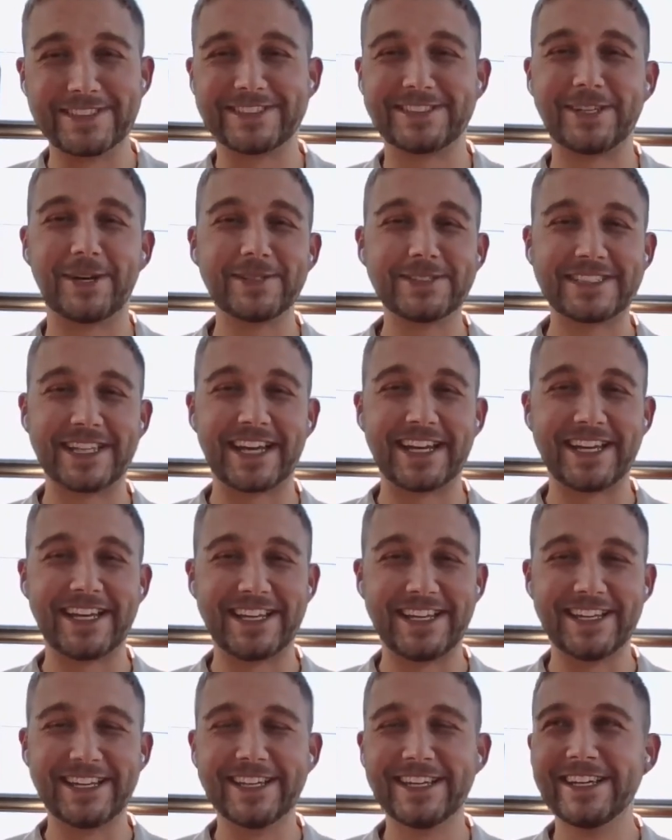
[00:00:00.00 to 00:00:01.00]
it's so
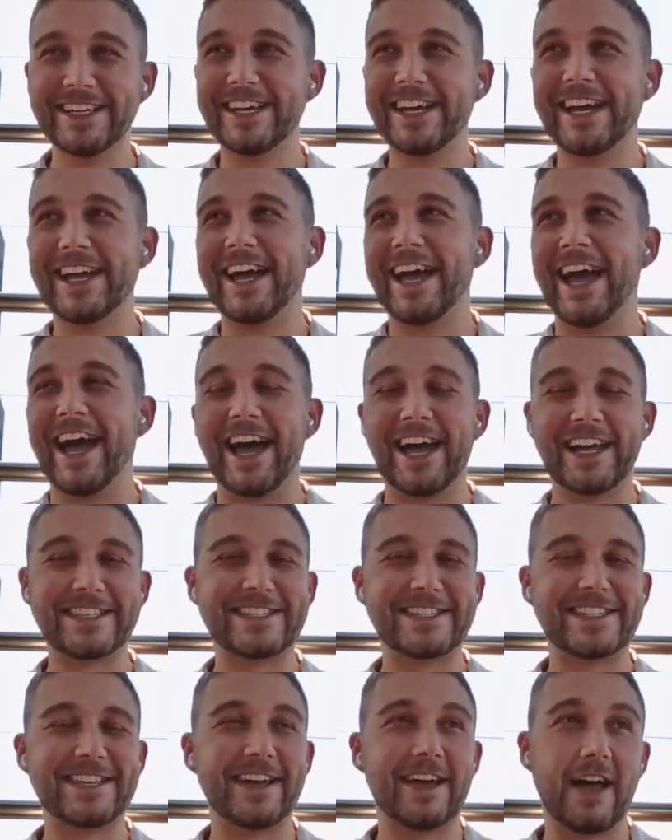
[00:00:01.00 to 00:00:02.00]
sunny.
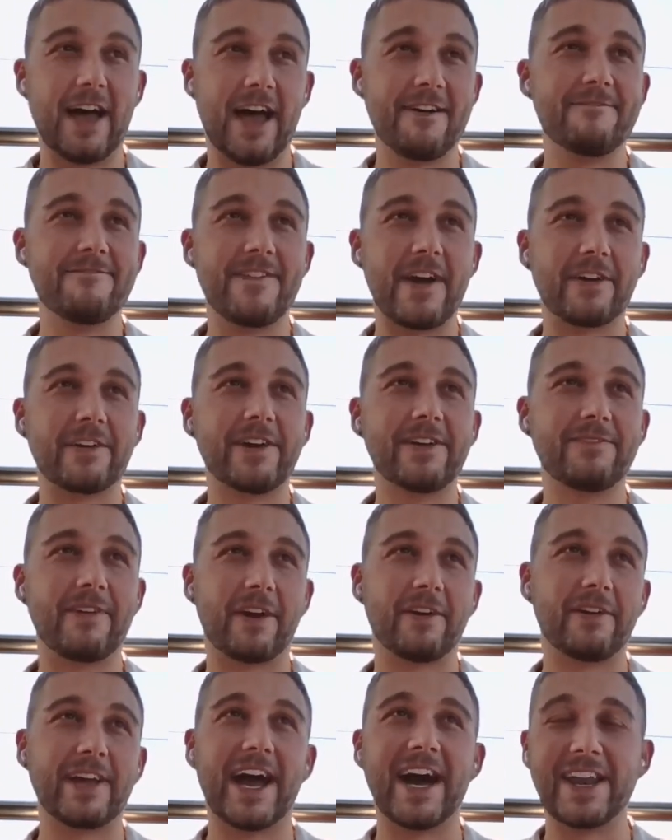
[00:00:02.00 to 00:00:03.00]
It's a very,
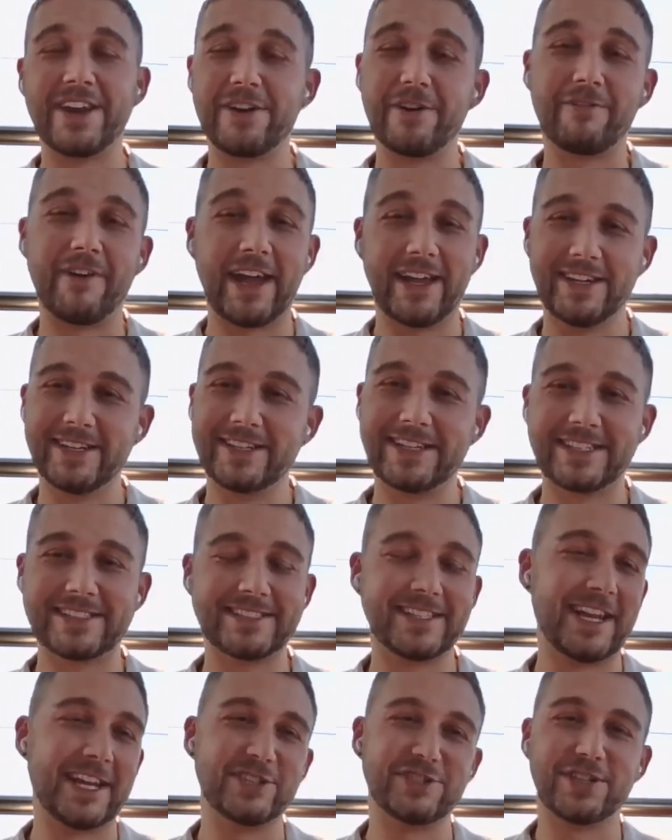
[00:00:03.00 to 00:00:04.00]
very underrated
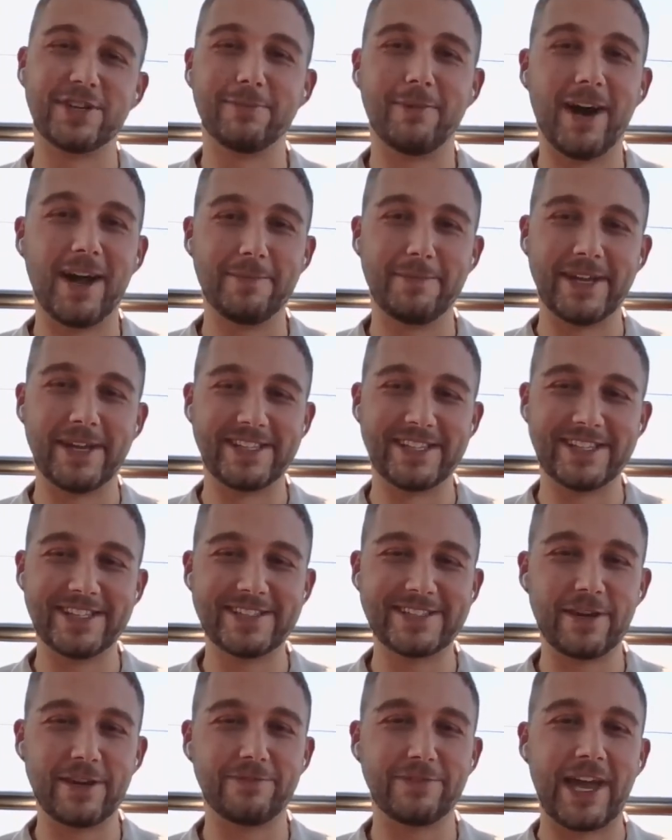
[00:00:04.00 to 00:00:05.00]
destination in my
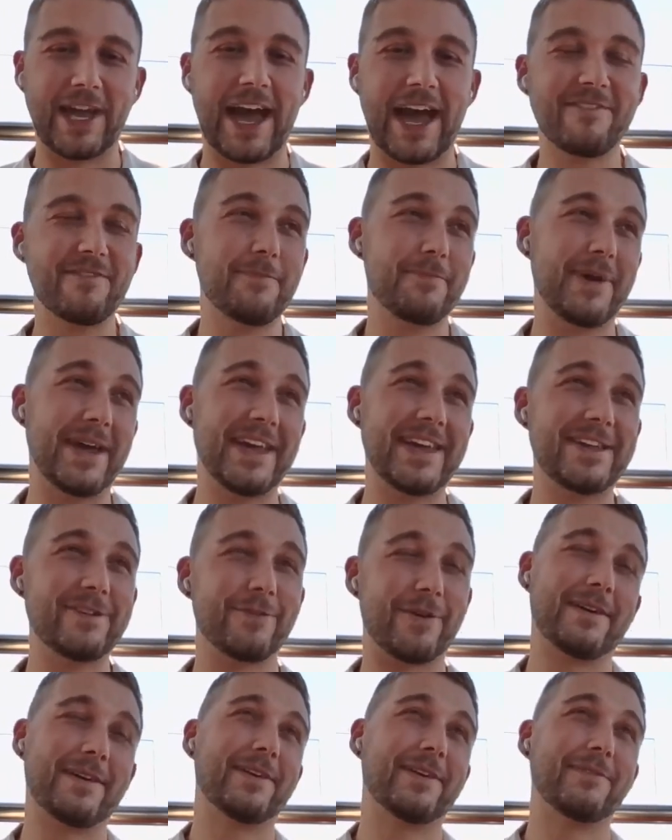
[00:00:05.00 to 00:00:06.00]
opinion. So if you haven't been
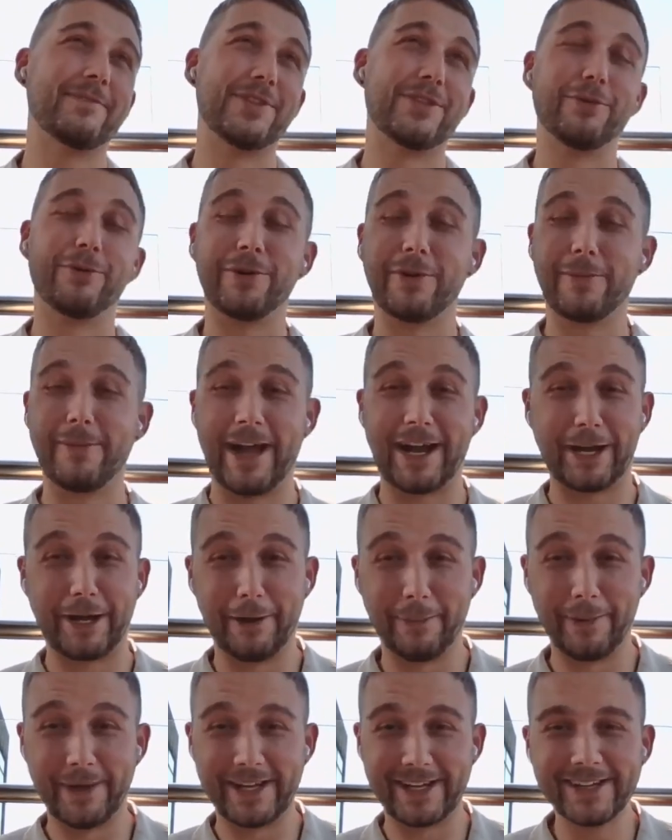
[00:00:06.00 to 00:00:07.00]
or haven't even thought about
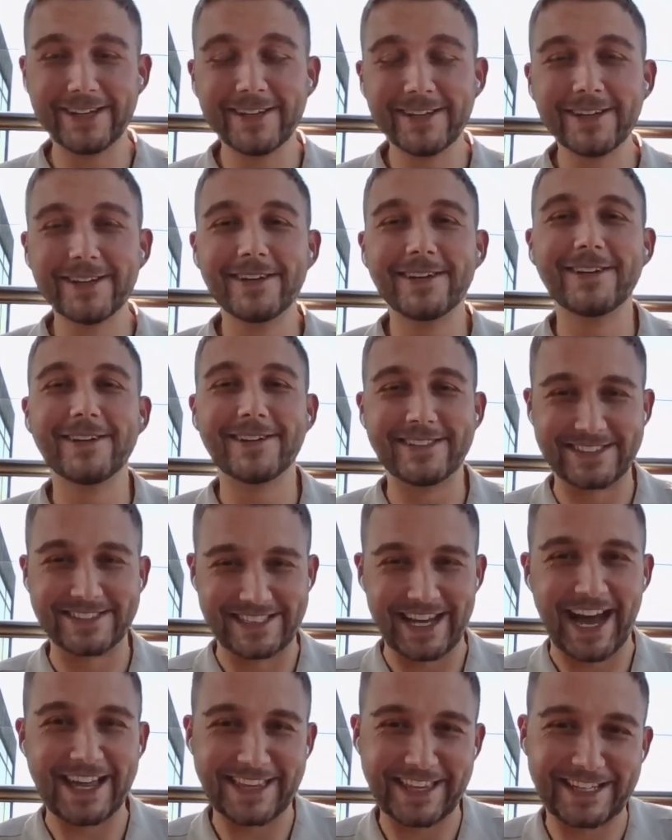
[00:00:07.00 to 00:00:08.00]
going,
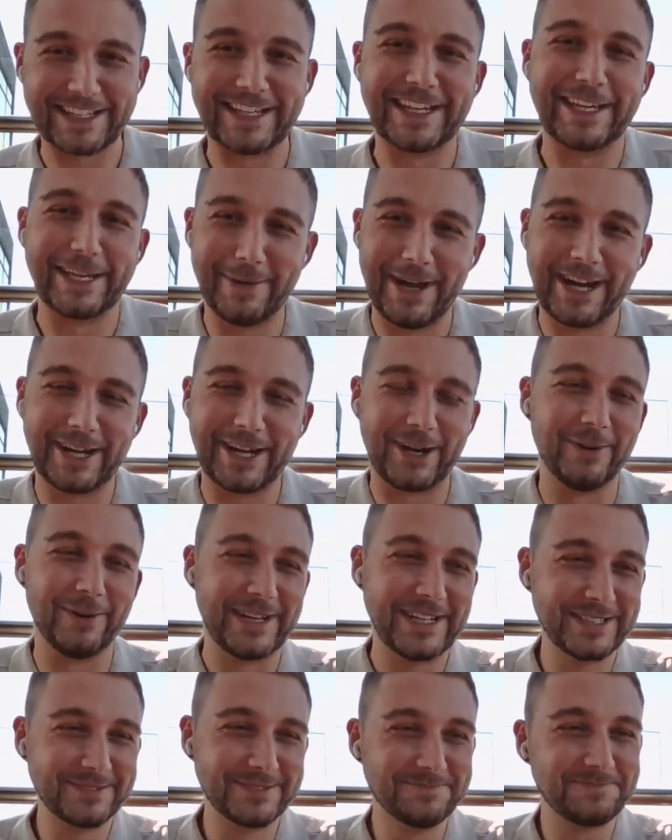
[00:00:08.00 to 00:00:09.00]
start thinking about
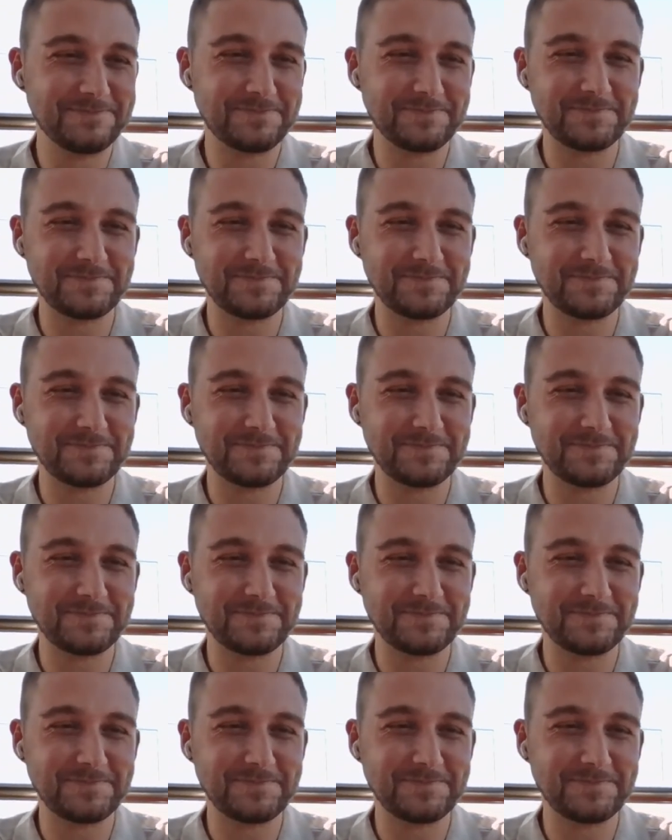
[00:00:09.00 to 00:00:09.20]
going